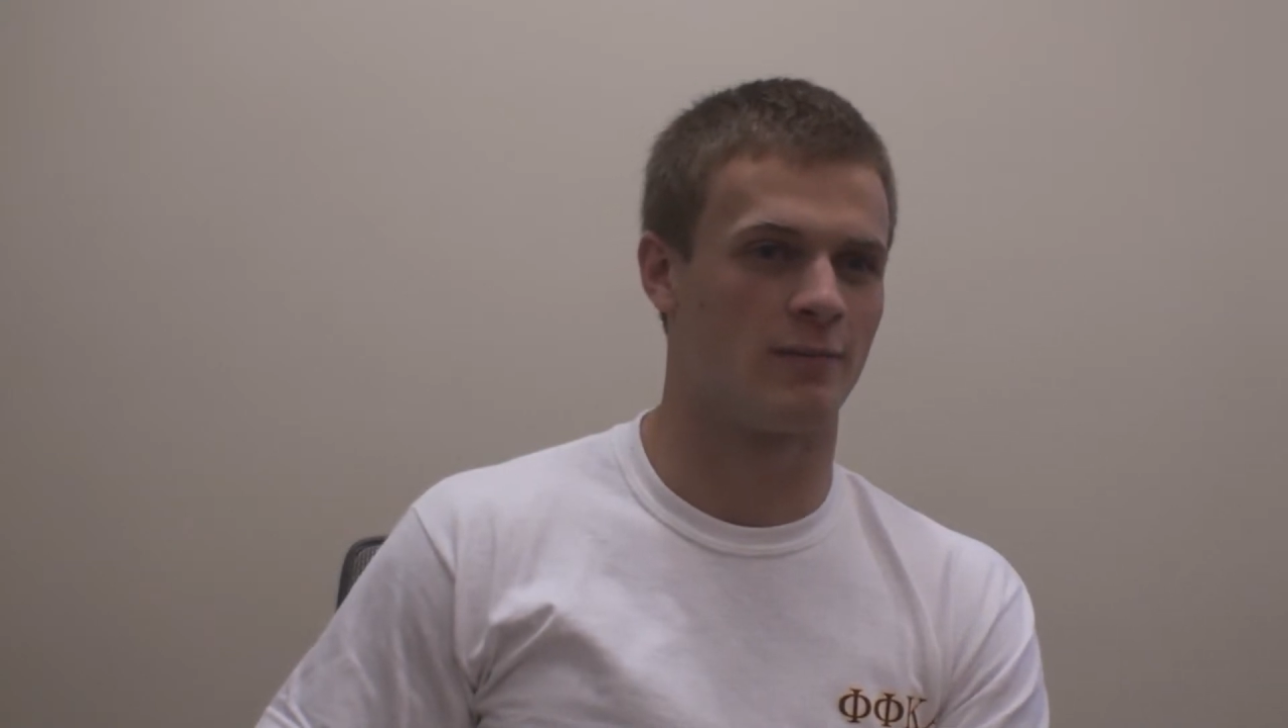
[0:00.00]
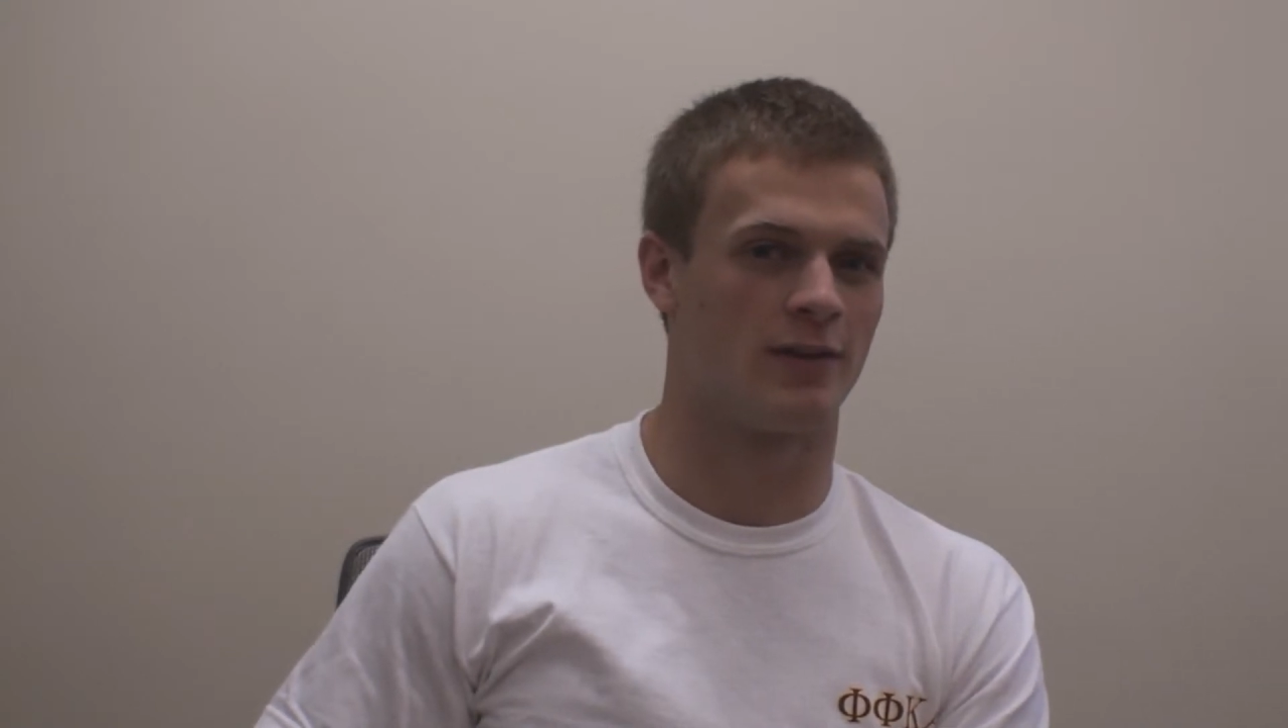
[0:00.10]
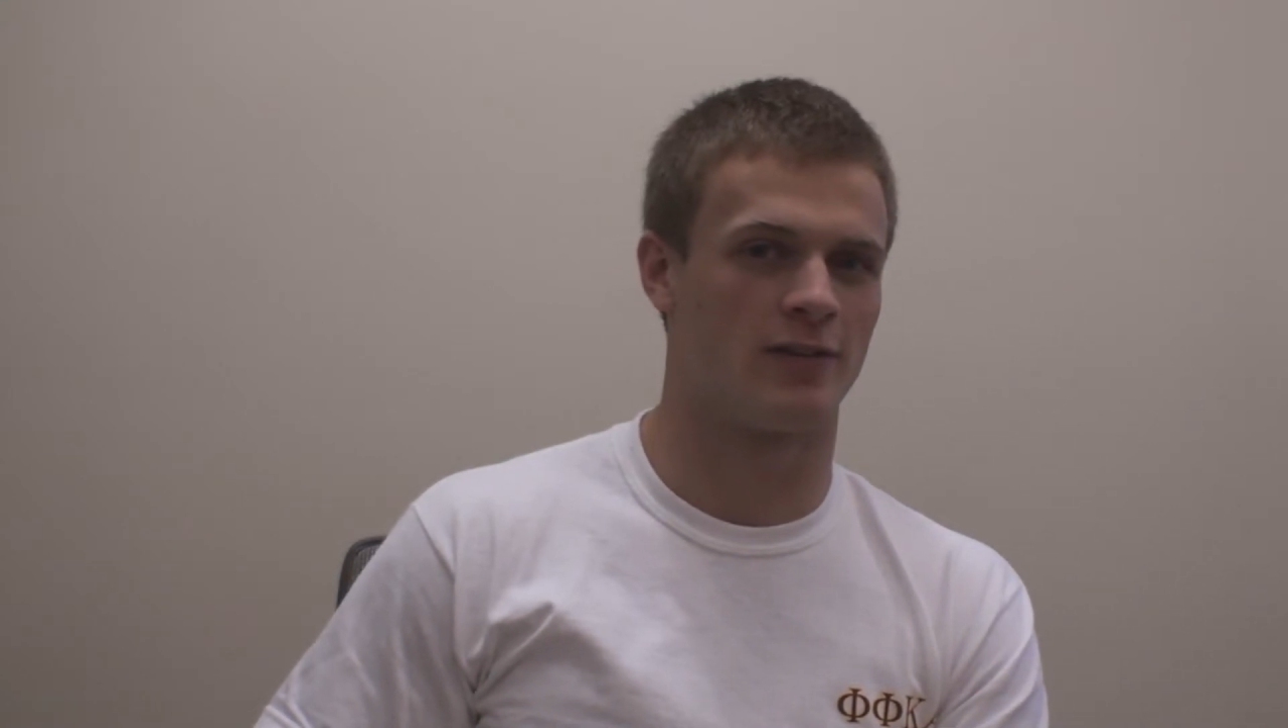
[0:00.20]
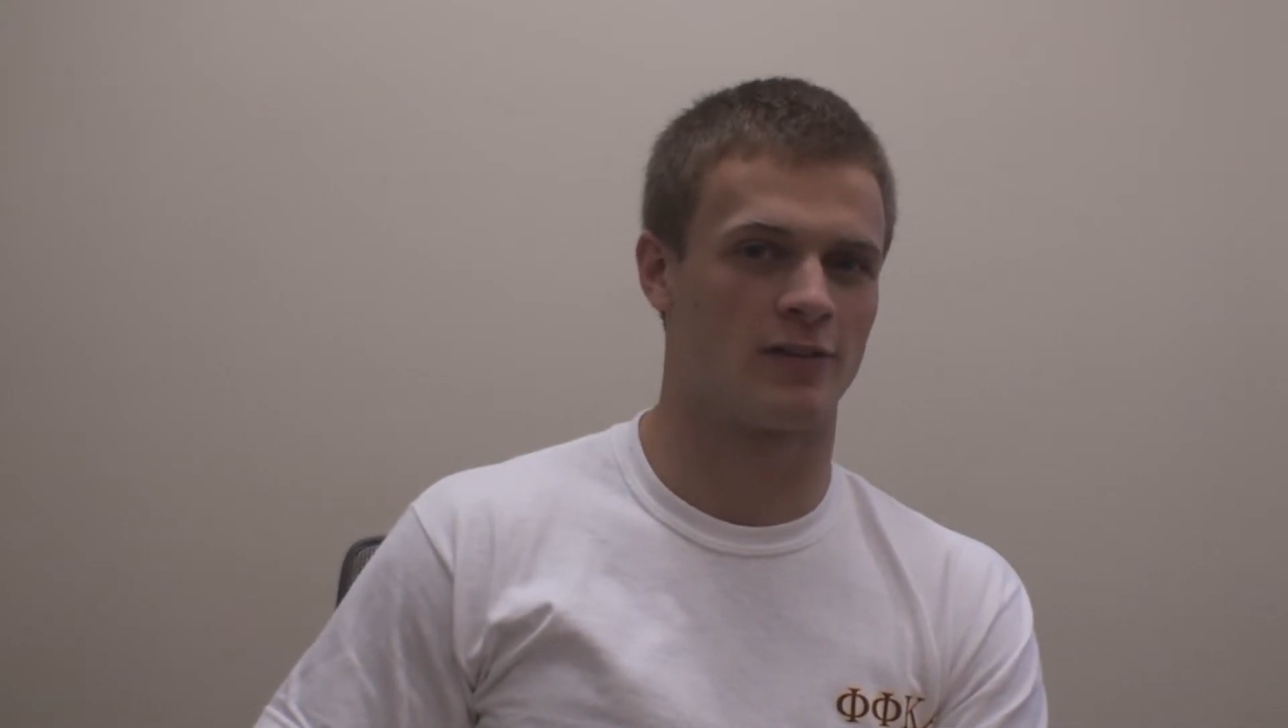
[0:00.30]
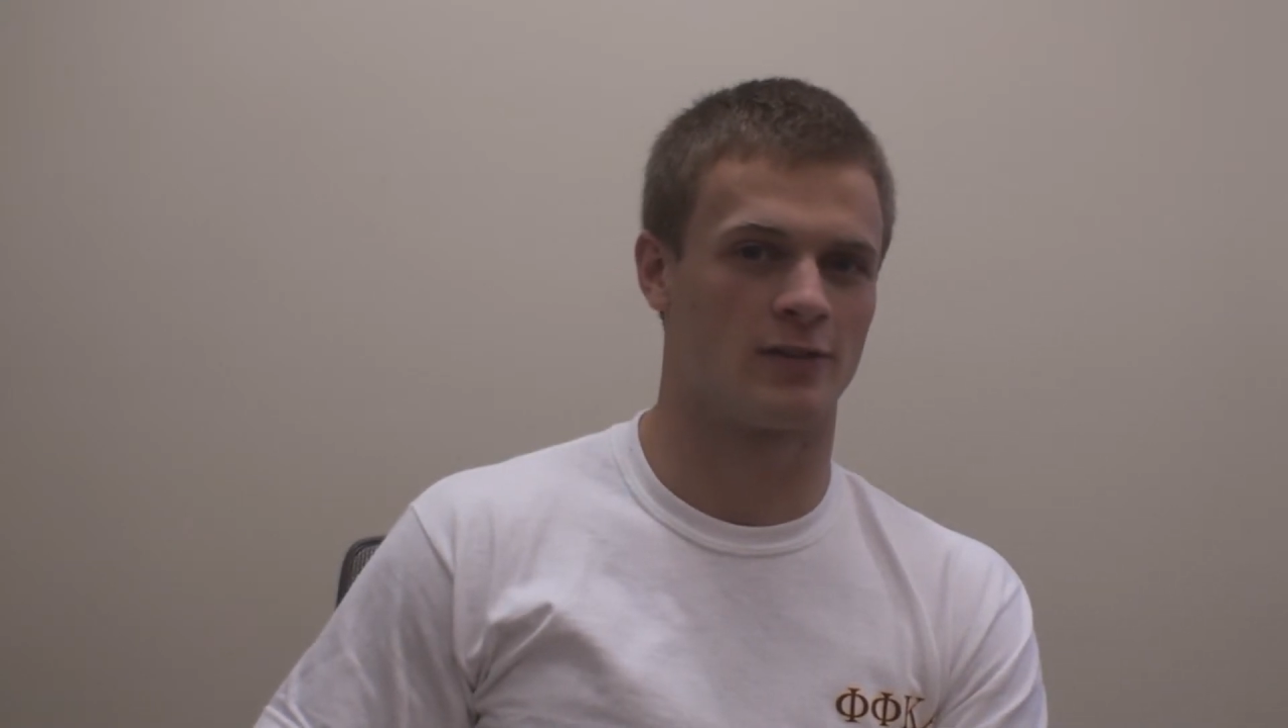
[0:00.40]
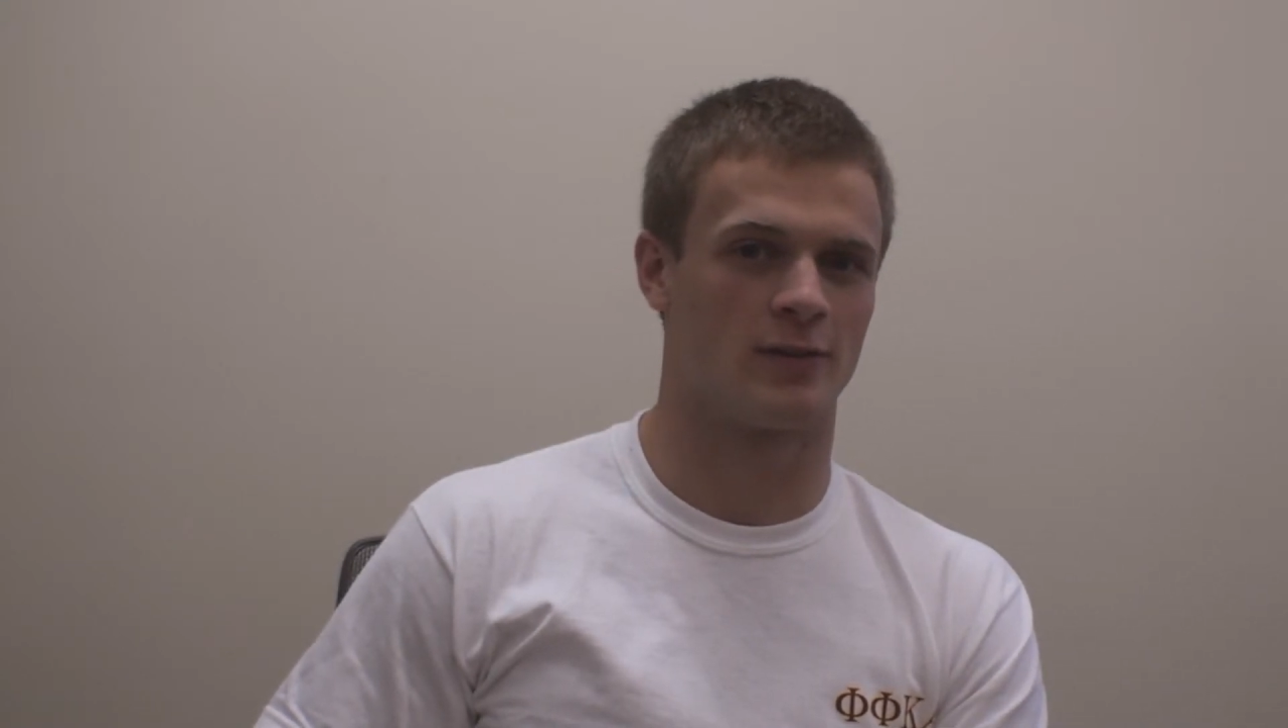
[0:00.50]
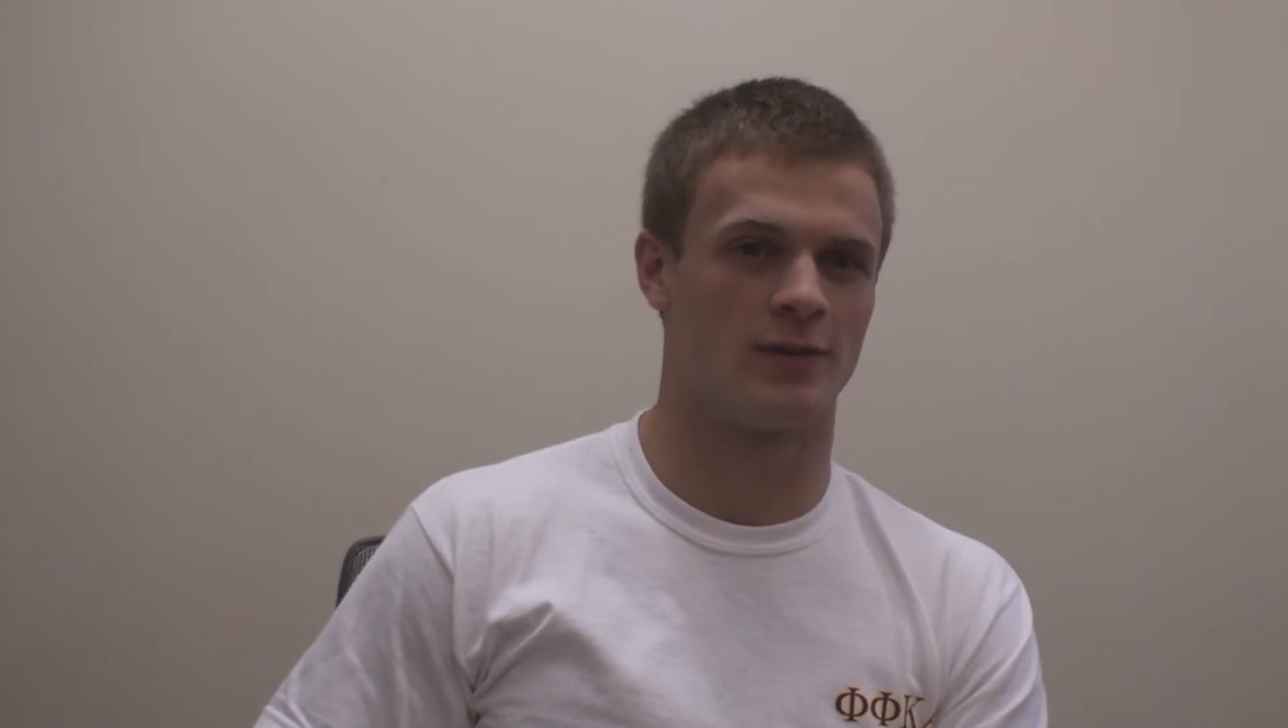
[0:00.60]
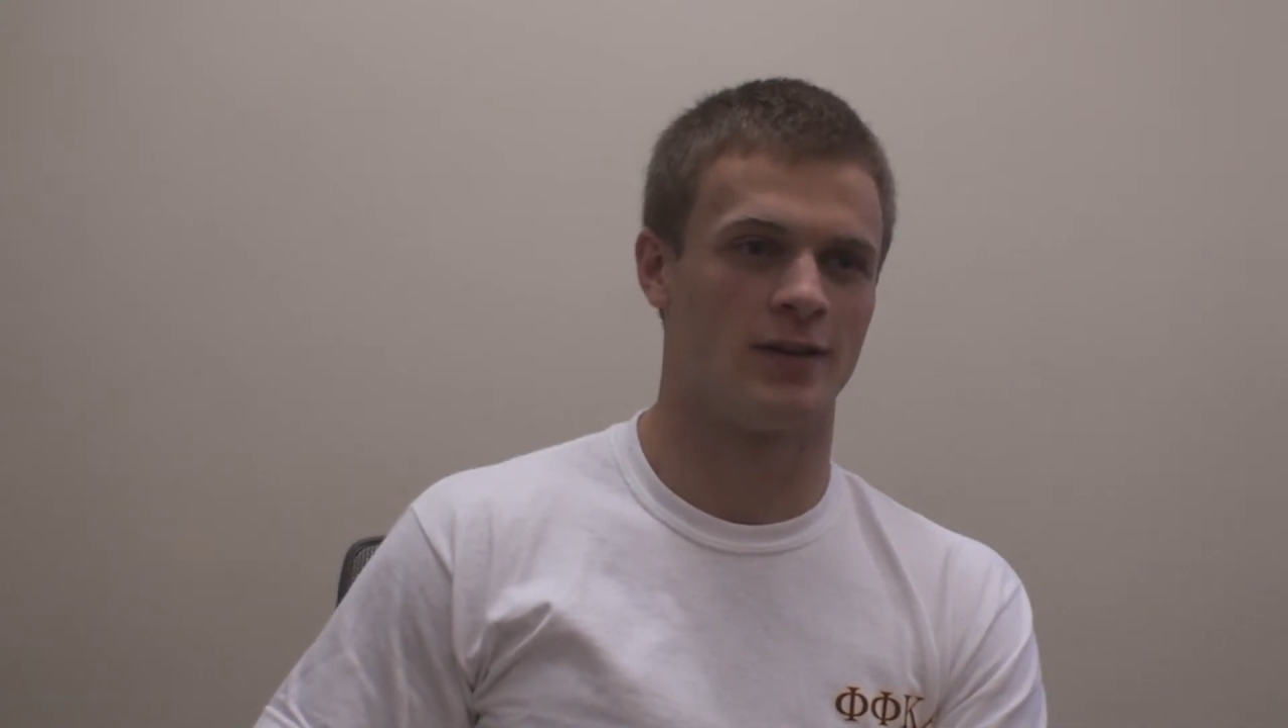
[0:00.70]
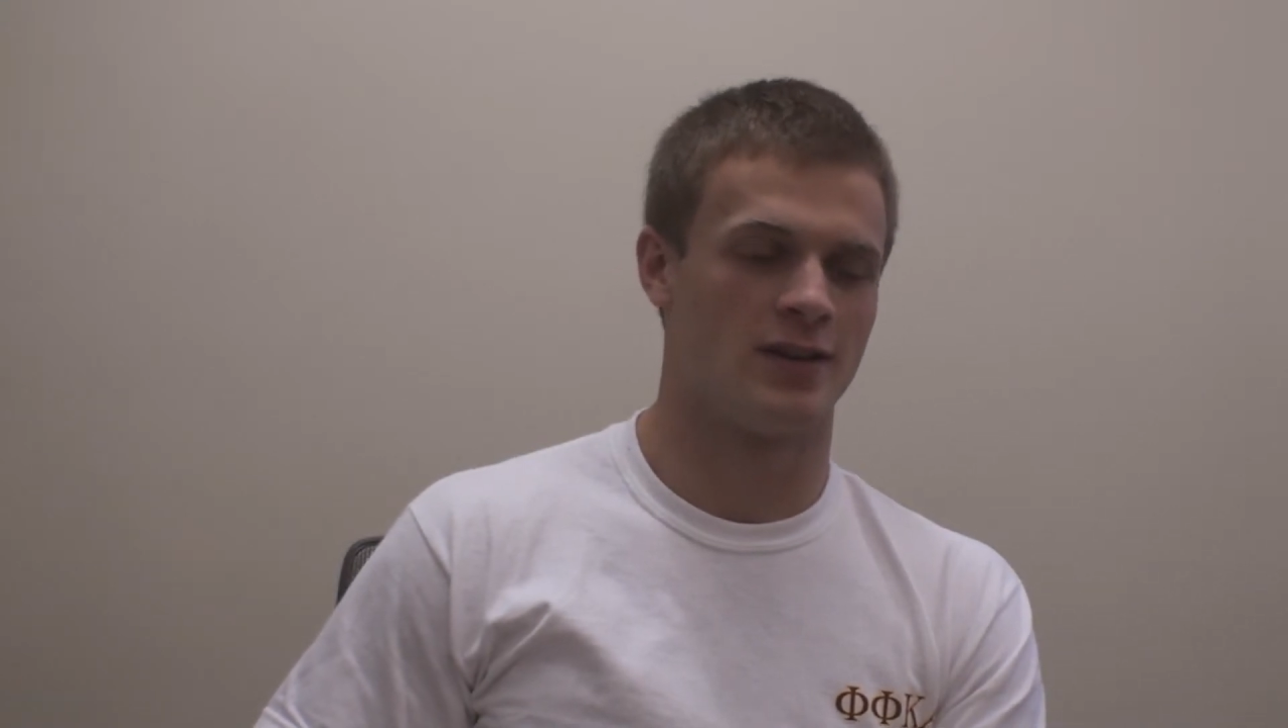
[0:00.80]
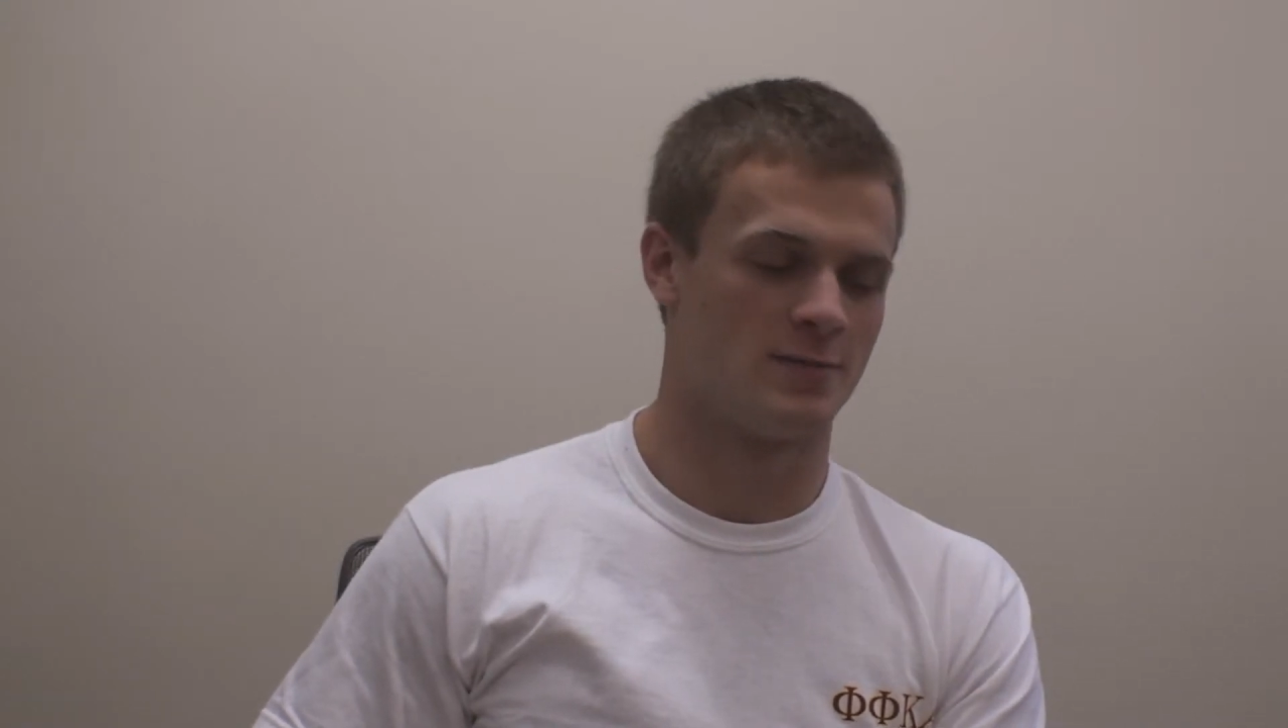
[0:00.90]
but it's also